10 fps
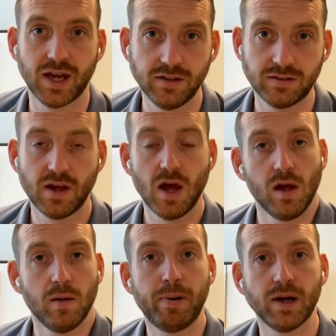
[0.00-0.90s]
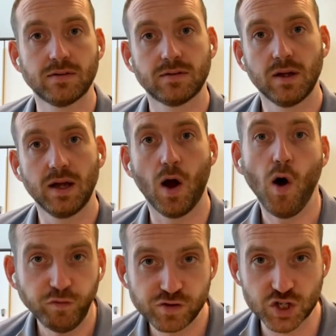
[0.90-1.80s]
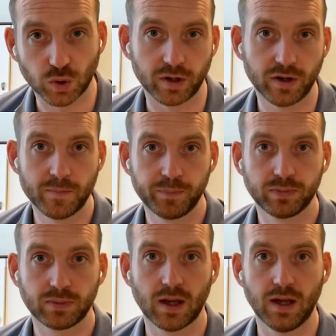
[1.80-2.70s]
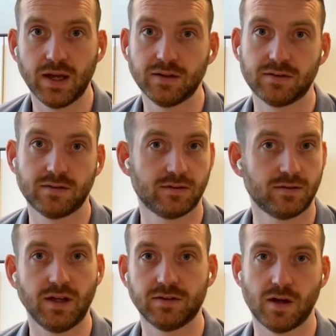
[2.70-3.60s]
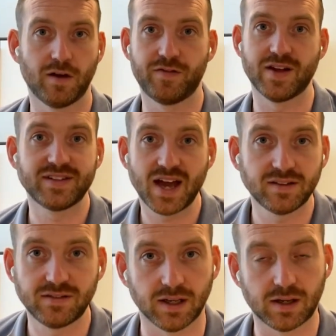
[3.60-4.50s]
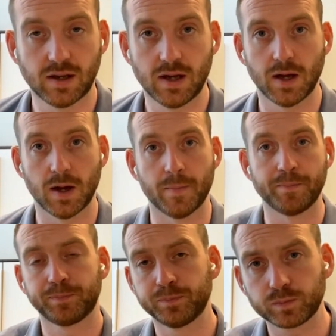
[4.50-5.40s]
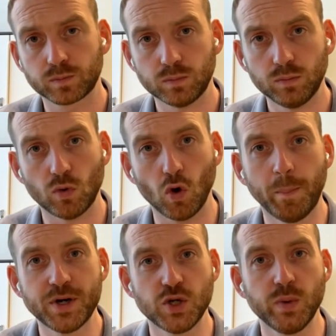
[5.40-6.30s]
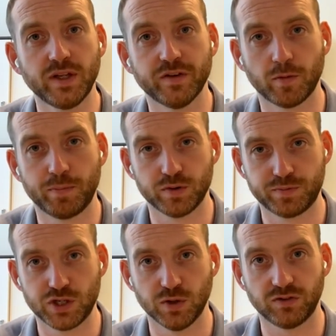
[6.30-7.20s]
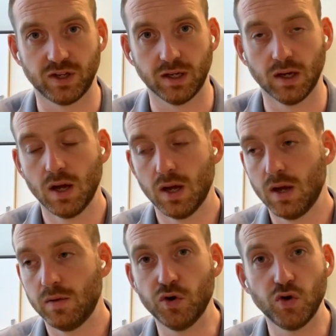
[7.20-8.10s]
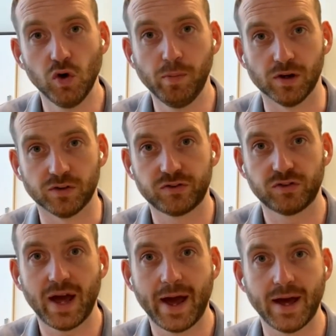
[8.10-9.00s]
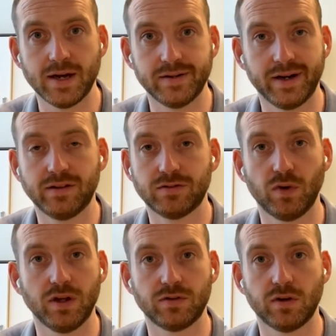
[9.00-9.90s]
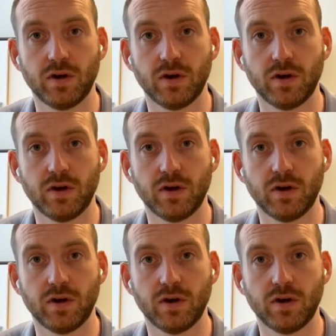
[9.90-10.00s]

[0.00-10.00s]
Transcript: the case. But offshore is a fantastic opportunity for producing renewables, and it's